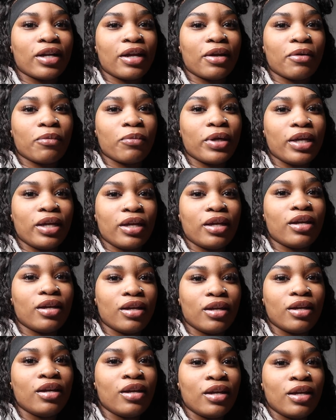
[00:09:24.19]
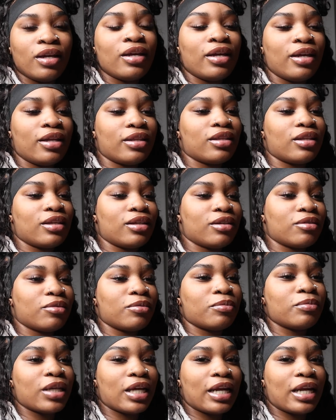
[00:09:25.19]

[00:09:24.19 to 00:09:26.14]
and we hit them.